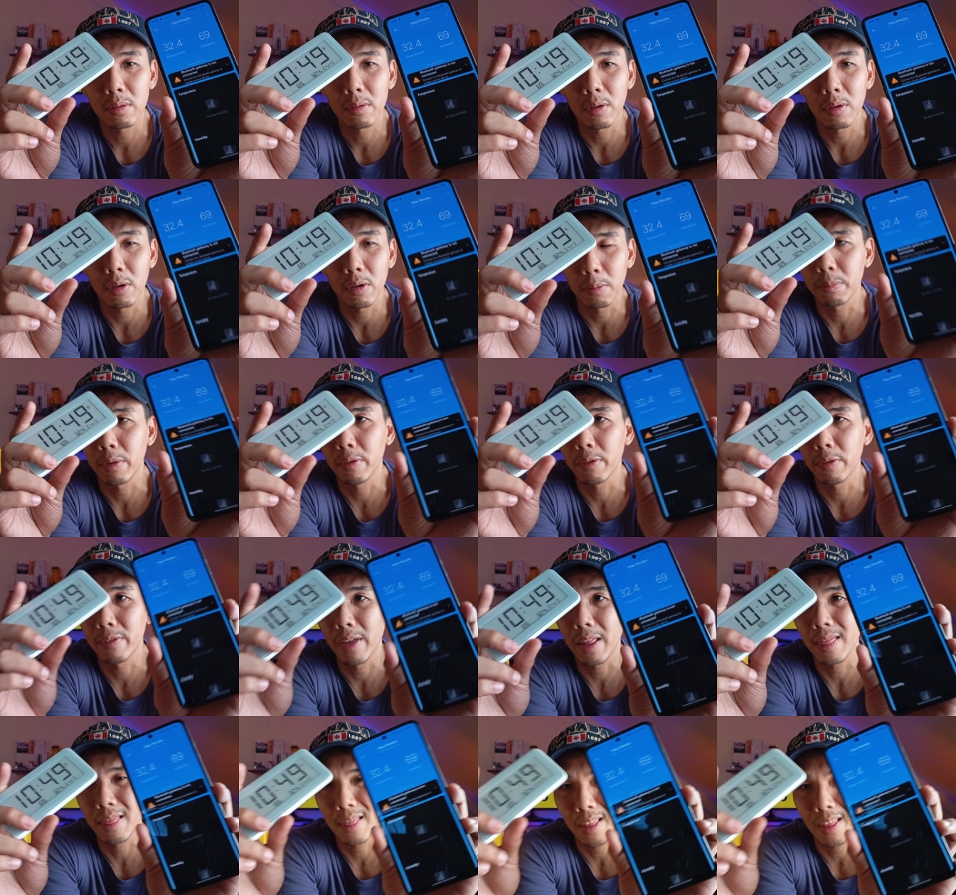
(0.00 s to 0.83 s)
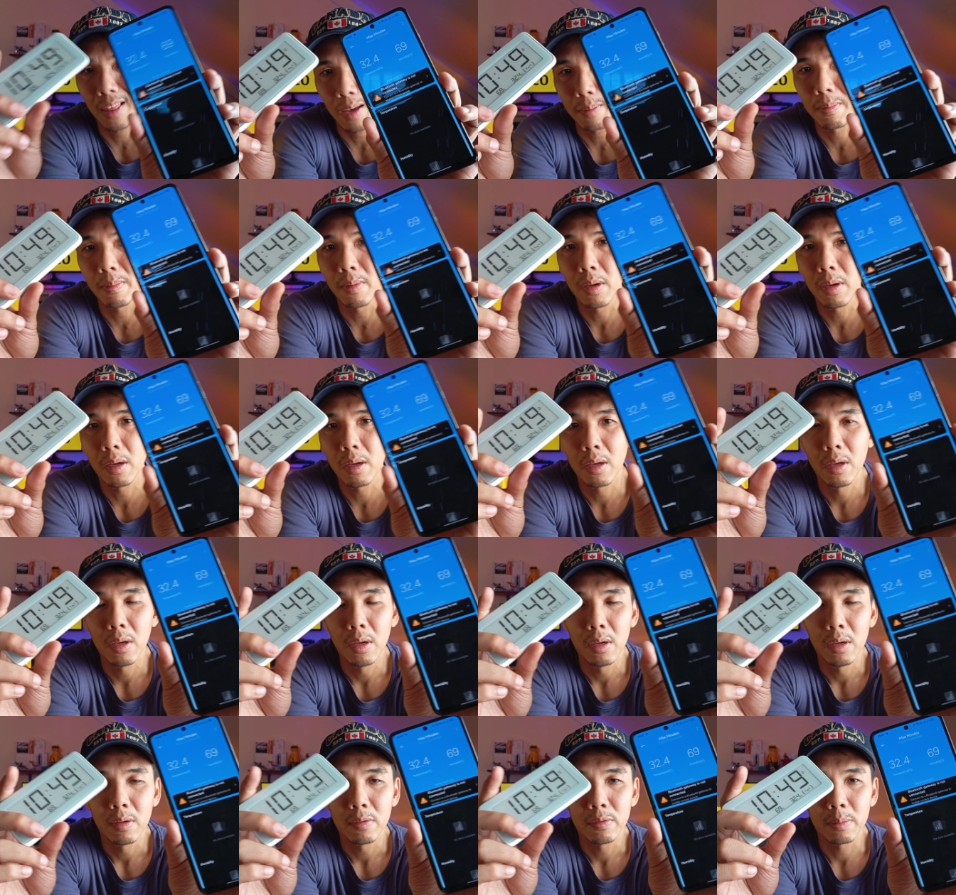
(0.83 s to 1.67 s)
or prevent them
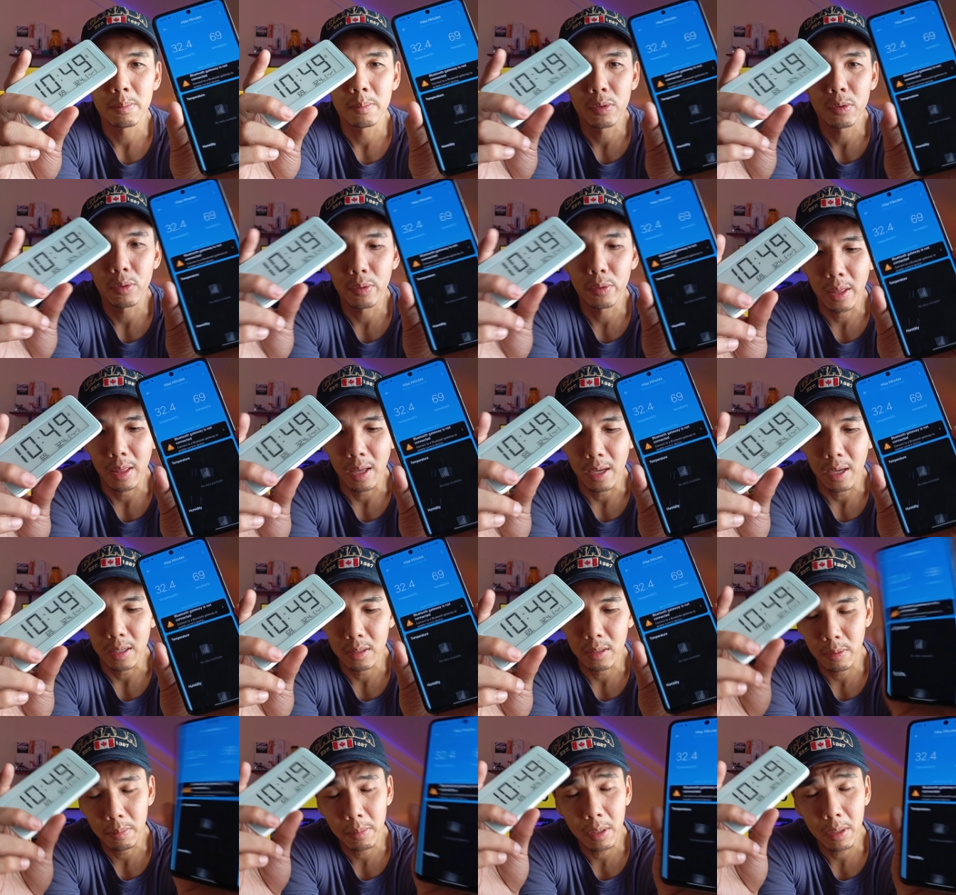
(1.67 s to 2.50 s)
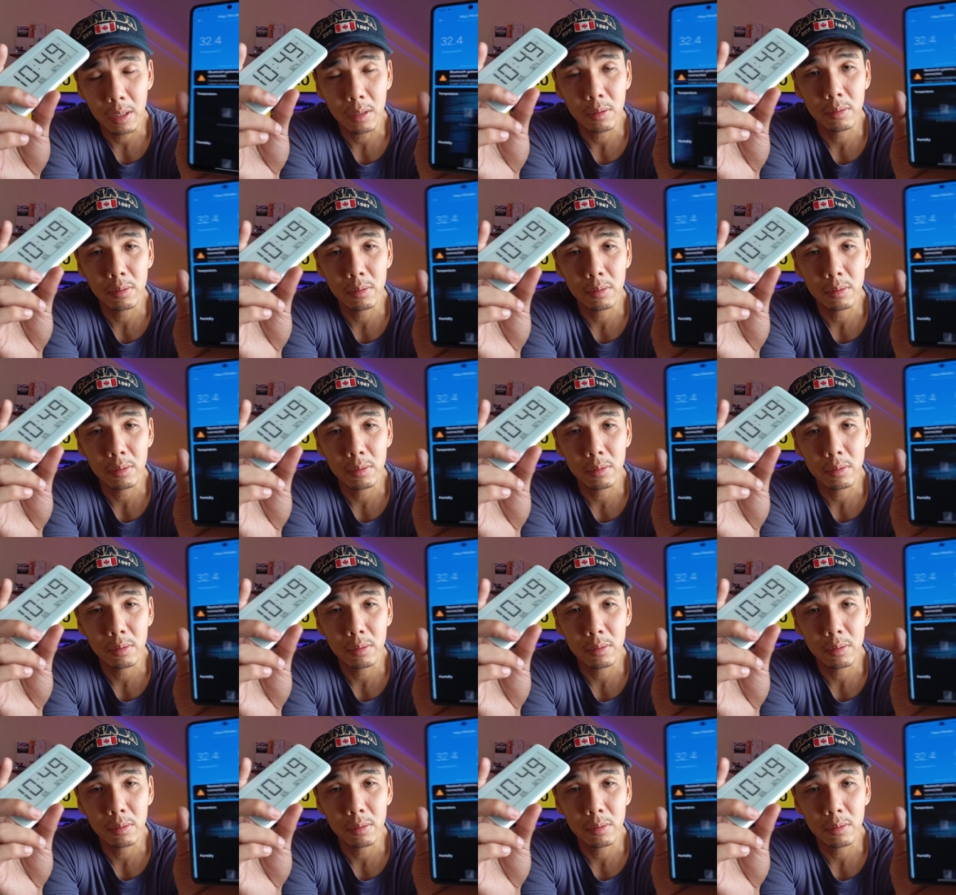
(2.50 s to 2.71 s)
from doing that. So I'm gonna